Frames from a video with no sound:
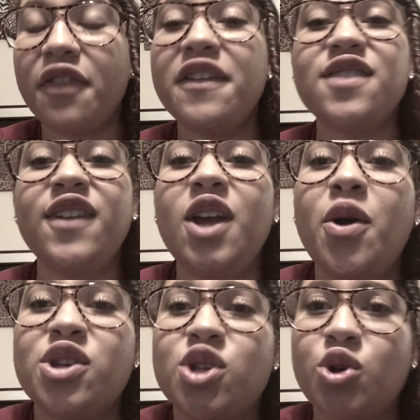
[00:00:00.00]
This
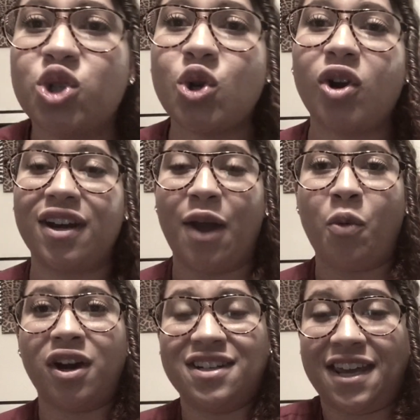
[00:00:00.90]
video is so short, and I
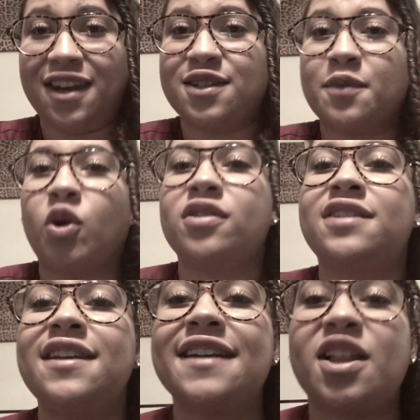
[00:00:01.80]
wanted to get into more
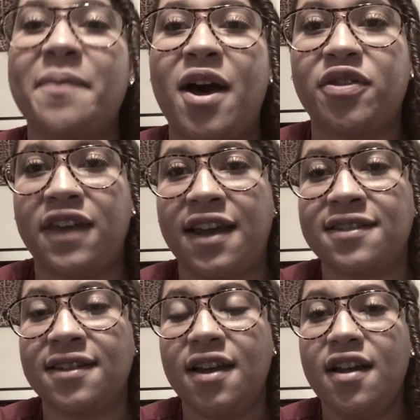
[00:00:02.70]
detail about
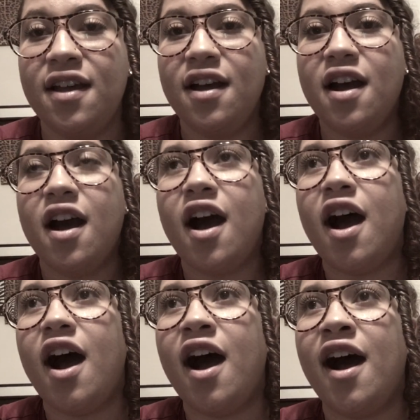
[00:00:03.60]
things.
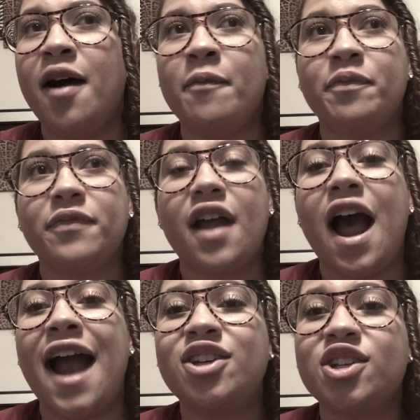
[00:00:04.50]

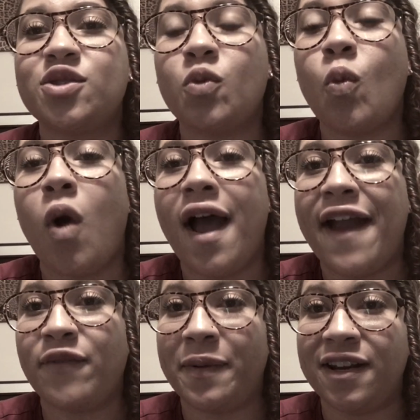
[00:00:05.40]
I just want
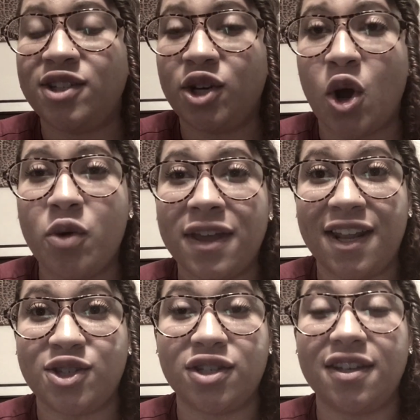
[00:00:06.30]
everybody to know
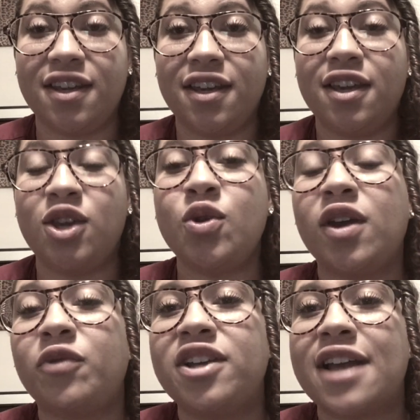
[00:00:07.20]
that you
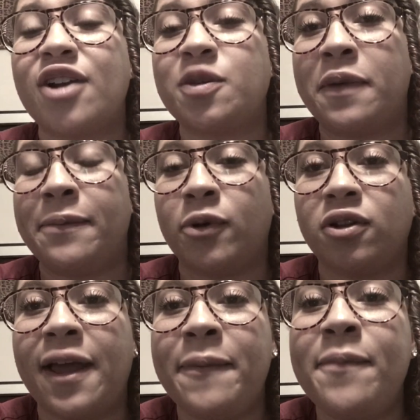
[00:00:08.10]
can reach out to people.
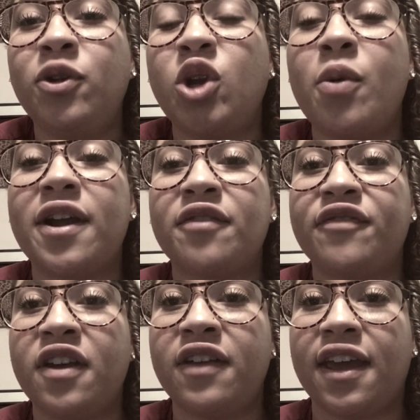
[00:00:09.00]
Let people know what you're
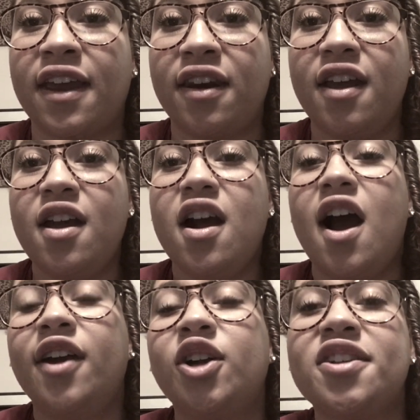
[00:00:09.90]
feeling, and
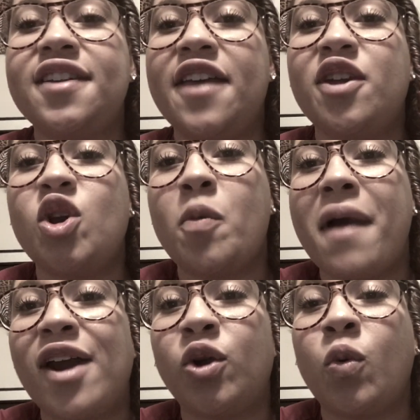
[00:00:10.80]
understand that no
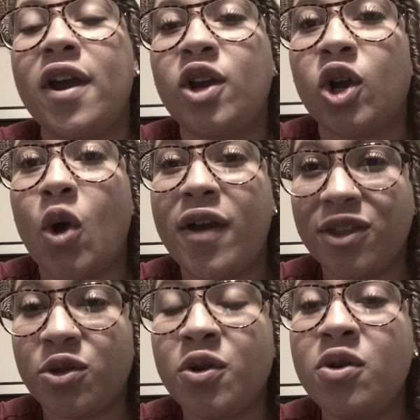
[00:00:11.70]
matter what you're
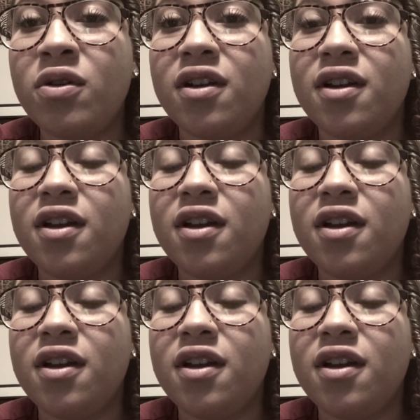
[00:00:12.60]
going through,